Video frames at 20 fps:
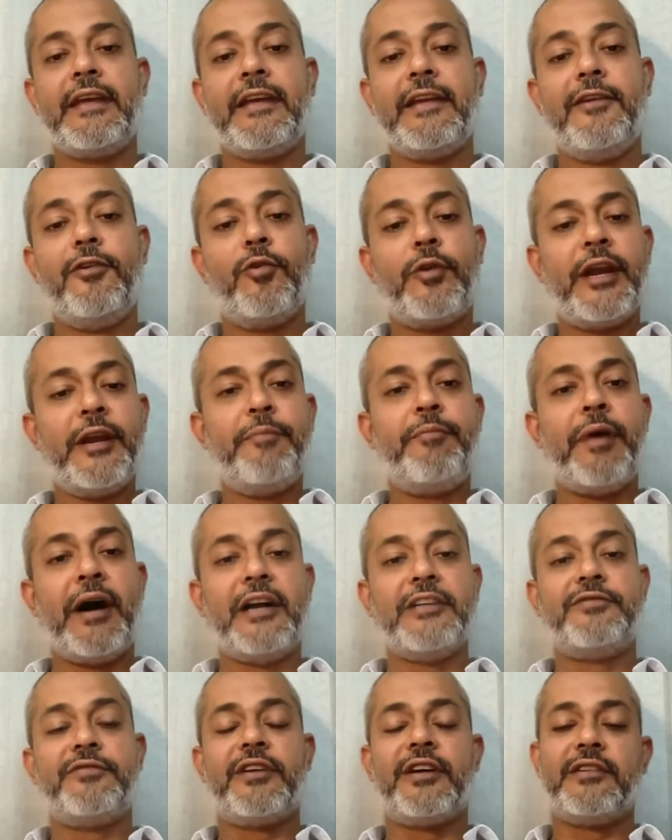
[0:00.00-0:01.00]
Look at
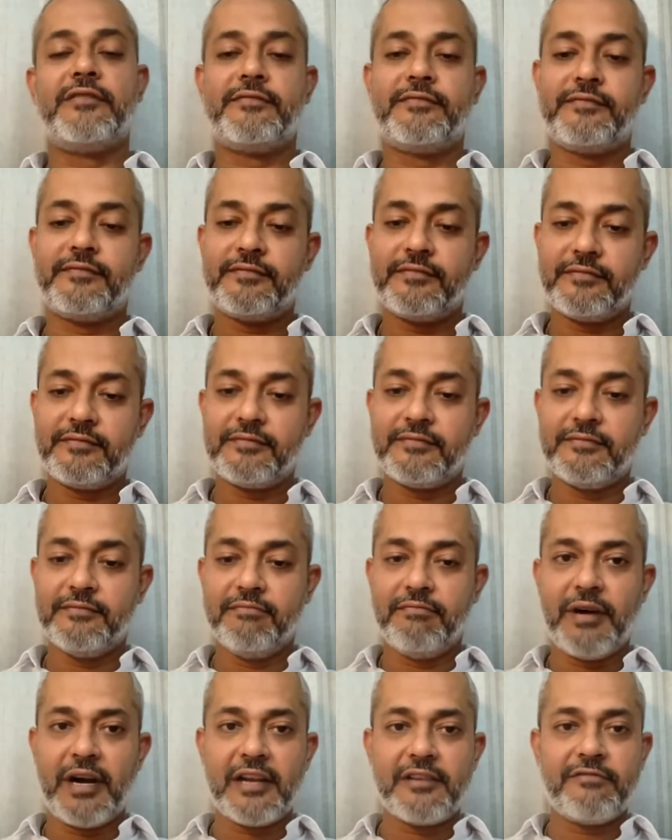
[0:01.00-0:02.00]
Bajwa.
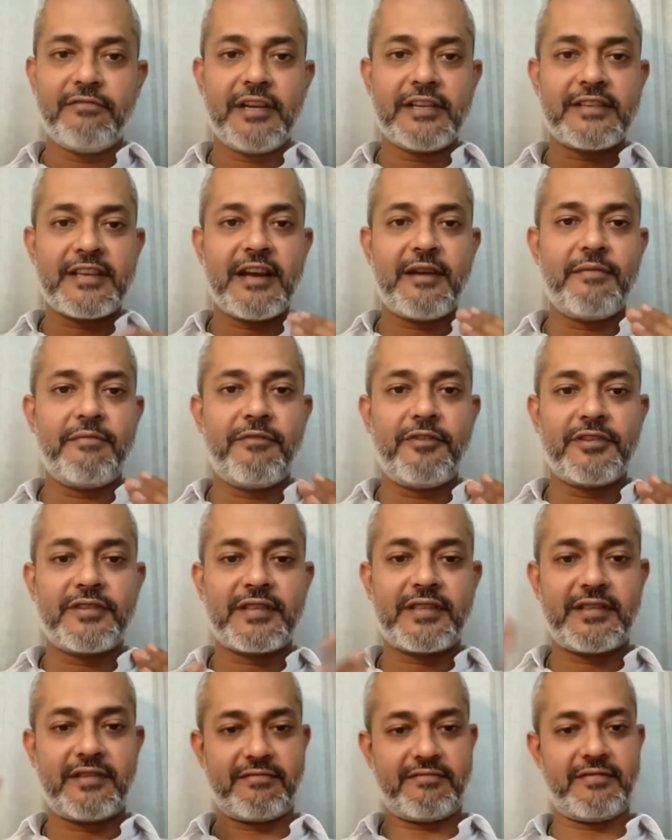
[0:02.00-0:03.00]
Bajwa Sahab
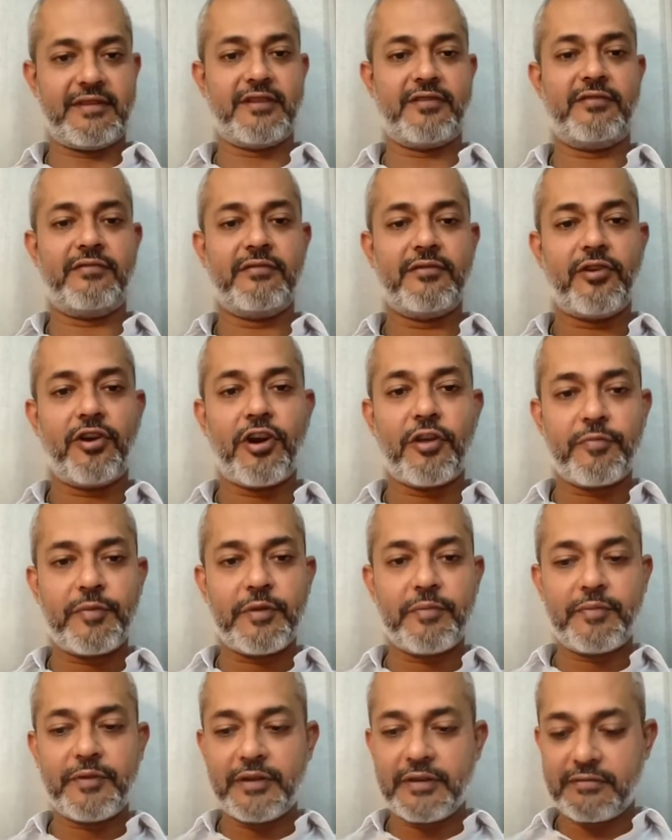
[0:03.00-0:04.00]
was, you know, a lot of
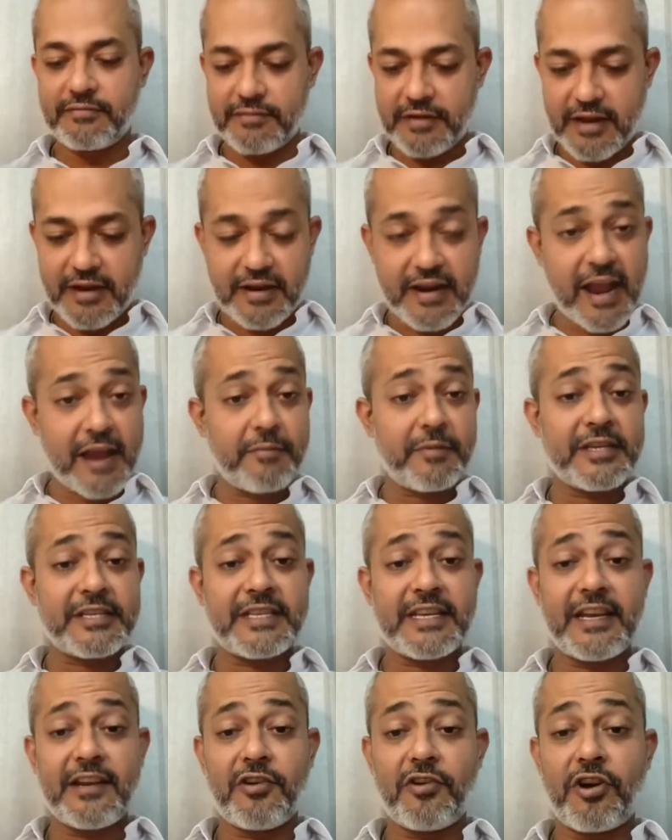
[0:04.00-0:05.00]
people, and I must
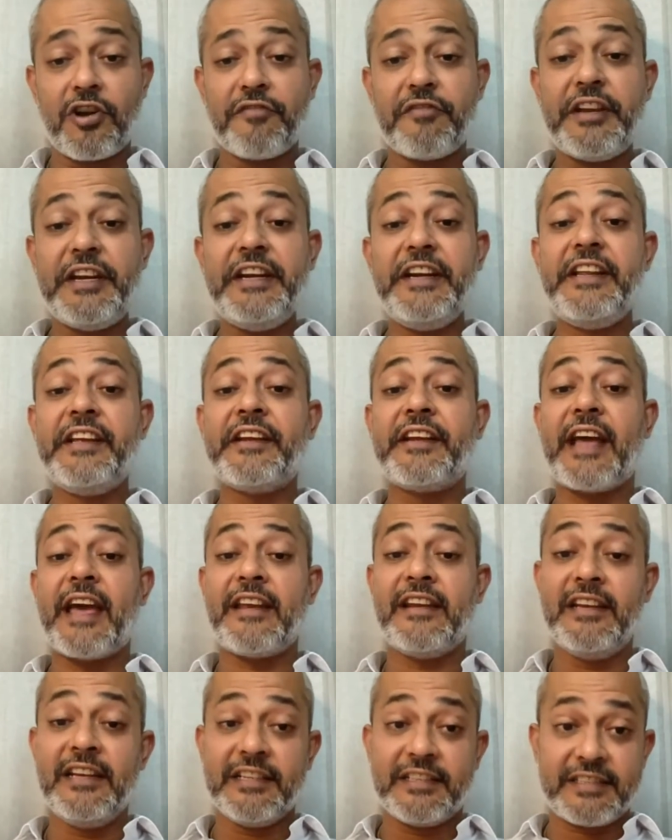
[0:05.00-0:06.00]
say a lot of Indian
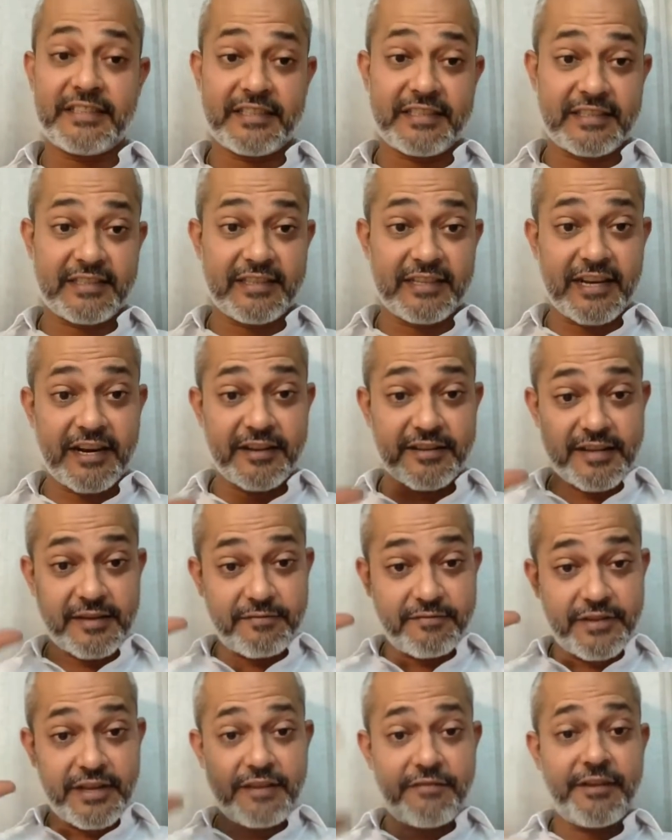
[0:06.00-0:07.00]
analysts,
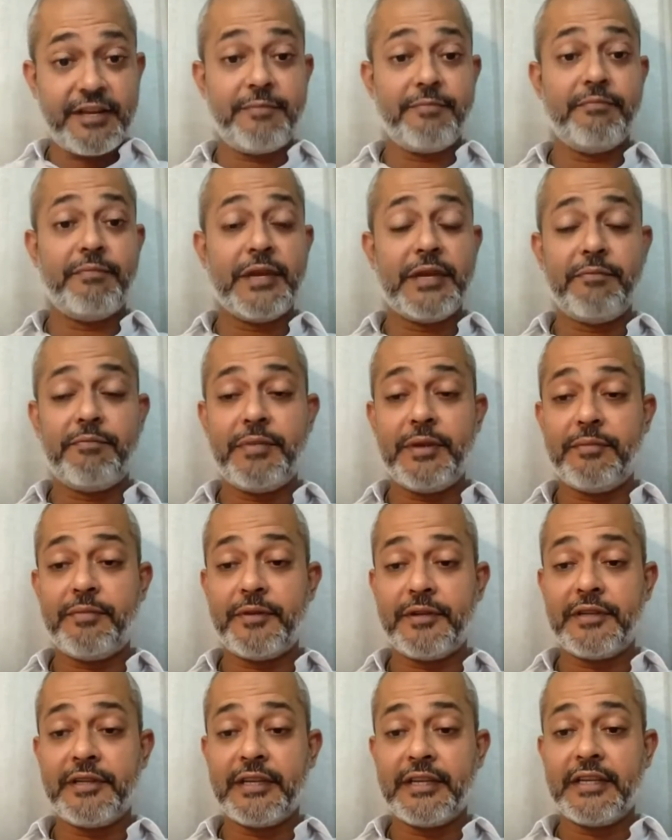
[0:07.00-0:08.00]
some very, very big
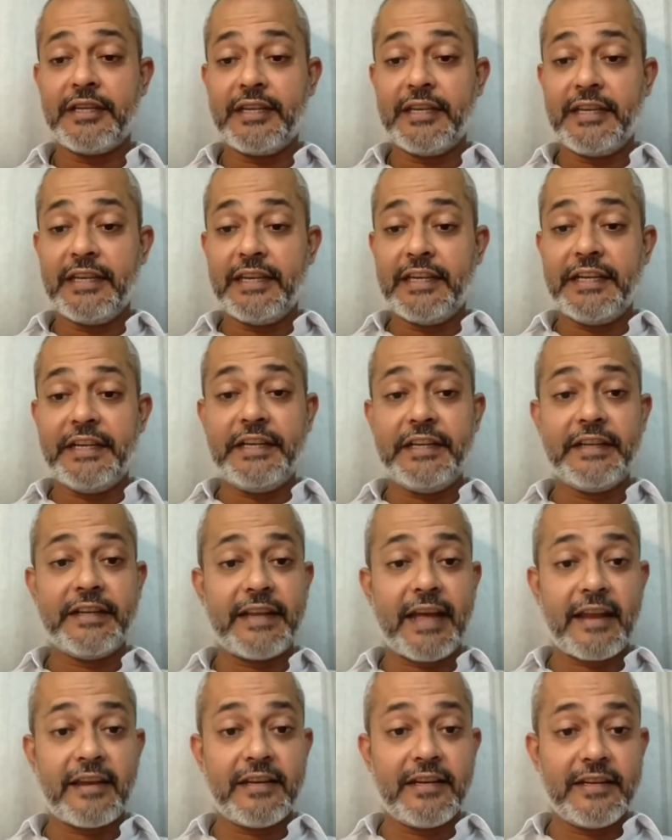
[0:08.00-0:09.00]
people,
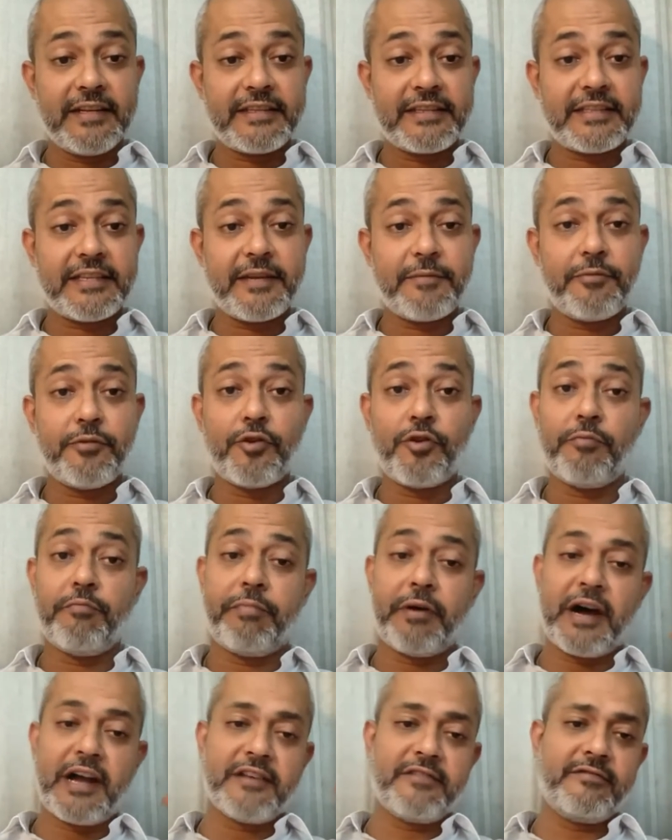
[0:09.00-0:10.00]
Indian analysts say, you know,
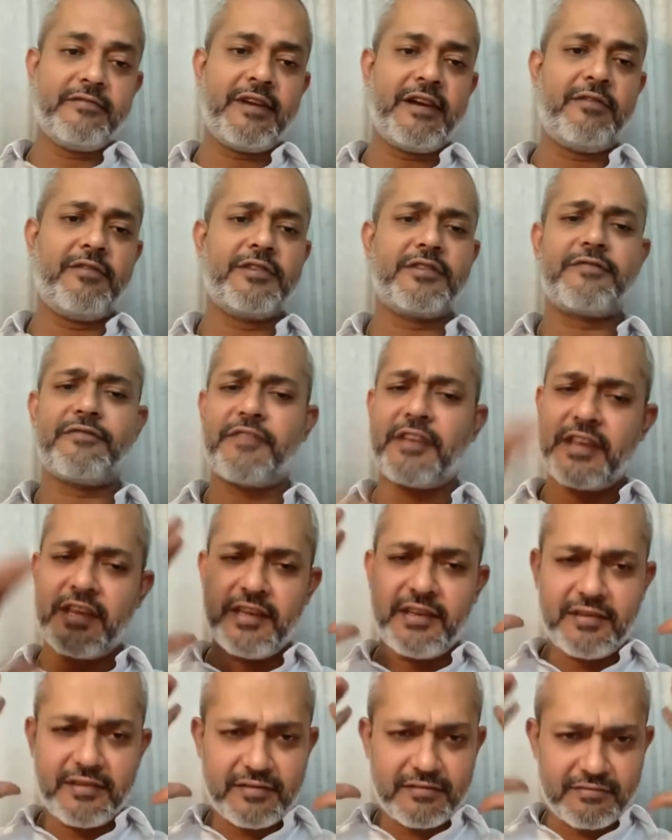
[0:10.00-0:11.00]
Bajwa was
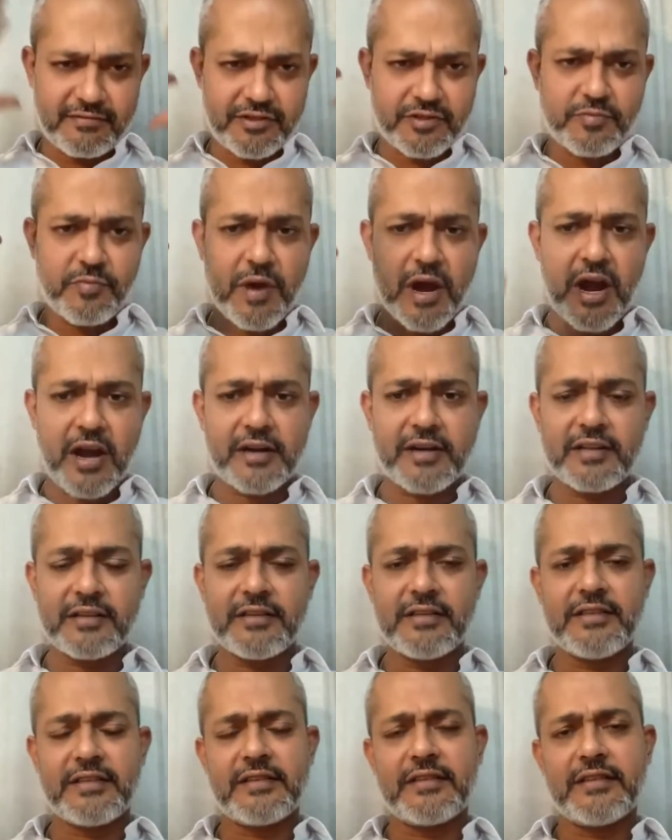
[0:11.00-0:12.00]
very smart
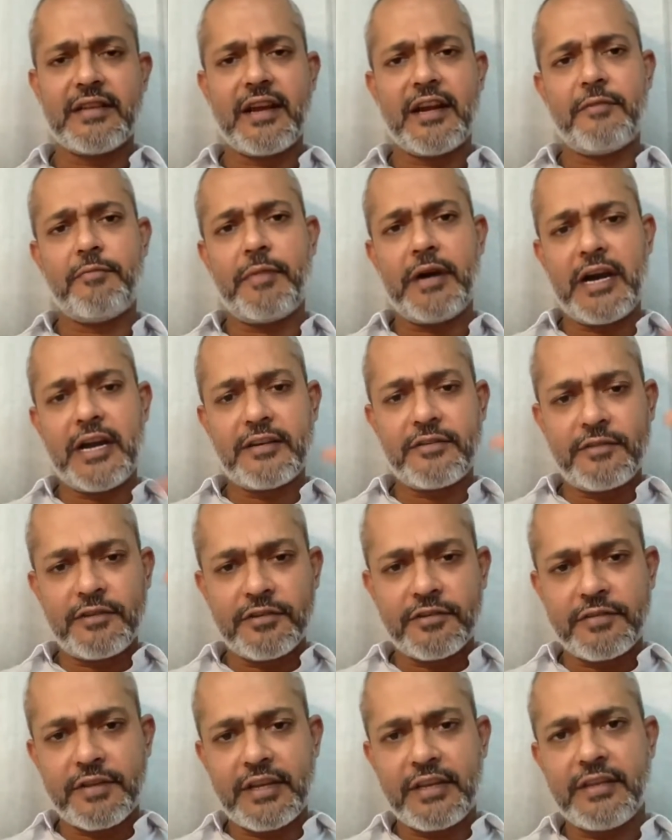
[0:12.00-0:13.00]
in this and that.
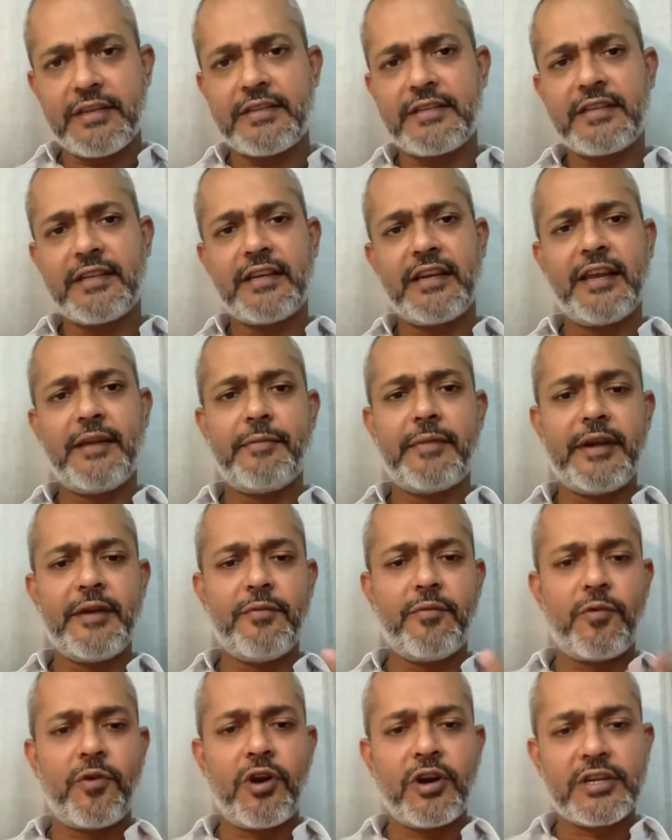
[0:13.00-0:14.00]
Bajwa was very this thing. Hey, by
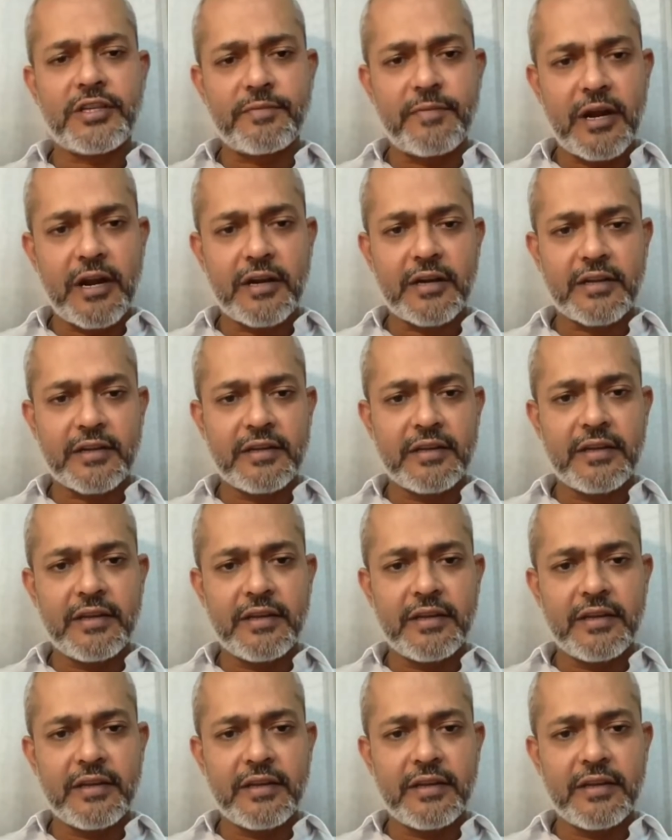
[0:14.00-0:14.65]
what smart?